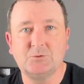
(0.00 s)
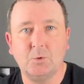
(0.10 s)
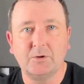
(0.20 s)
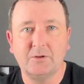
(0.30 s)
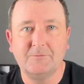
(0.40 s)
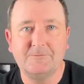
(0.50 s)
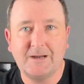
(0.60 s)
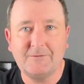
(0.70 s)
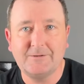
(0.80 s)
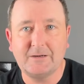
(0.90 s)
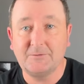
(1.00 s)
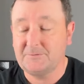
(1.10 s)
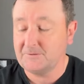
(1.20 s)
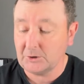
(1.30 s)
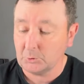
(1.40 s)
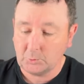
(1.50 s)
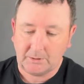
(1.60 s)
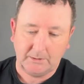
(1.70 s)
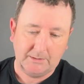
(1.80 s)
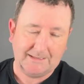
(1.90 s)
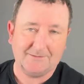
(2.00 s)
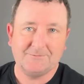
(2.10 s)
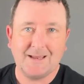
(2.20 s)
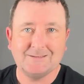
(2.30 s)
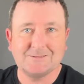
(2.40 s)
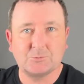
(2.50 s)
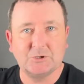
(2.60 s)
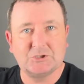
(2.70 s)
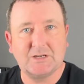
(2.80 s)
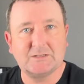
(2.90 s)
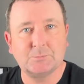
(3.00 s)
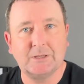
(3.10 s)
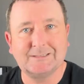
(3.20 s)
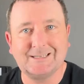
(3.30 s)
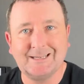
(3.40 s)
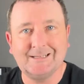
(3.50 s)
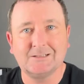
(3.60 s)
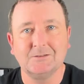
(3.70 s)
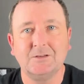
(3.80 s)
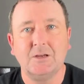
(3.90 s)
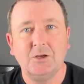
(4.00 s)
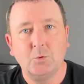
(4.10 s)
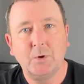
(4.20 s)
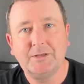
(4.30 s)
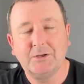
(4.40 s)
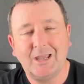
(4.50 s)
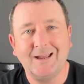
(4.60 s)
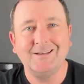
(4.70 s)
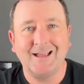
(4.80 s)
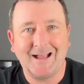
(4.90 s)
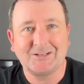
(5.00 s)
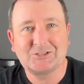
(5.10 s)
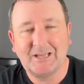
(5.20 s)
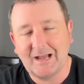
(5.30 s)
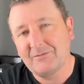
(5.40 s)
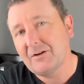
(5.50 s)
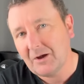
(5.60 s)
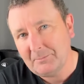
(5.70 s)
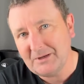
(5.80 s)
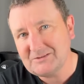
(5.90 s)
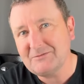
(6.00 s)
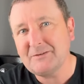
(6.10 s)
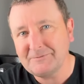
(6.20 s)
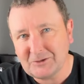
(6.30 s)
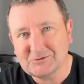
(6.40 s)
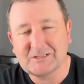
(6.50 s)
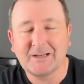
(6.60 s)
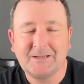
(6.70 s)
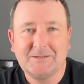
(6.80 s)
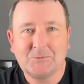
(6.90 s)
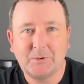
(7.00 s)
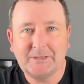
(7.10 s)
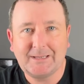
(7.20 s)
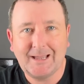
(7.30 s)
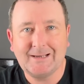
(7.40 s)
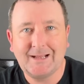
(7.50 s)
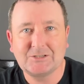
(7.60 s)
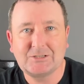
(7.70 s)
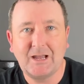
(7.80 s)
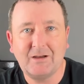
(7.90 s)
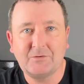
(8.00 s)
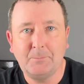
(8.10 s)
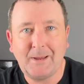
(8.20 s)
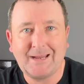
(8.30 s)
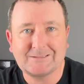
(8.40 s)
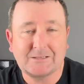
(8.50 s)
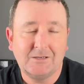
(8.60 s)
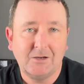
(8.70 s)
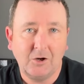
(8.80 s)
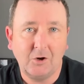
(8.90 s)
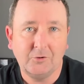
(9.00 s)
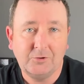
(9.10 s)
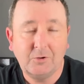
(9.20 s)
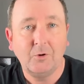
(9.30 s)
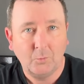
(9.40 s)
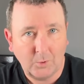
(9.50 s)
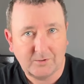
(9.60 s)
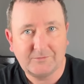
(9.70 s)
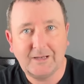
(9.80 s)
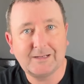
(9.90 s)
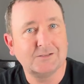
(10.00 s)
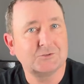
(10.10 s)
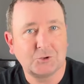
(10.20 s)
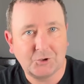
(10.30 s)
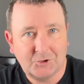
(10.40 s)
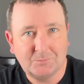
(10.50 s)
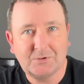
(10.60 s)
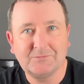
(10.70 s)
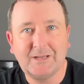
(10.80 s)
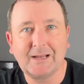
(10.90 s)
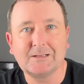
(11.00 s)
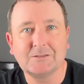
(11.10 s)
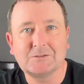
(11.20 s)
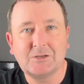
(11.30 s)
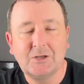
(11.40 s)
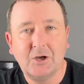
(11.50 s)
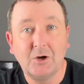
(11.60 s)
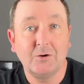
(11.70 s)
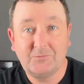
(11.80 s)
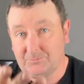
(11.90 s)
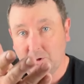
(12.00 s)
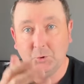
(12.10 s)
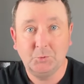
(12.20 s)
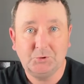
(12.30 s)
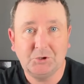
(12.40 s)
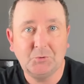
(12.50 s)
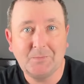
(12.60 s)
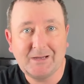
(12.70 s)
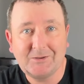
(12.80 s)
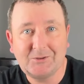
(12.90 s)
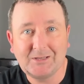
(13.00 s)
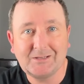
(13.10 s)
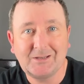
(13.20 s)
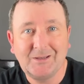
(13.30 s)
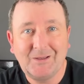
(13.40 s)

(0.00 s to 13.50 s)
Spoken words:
is one of the very, very few events which takes place in England where you can actually have a bit of a flutter, where you can actually have a bet on one of the anglers or a number of the anglers of who you may think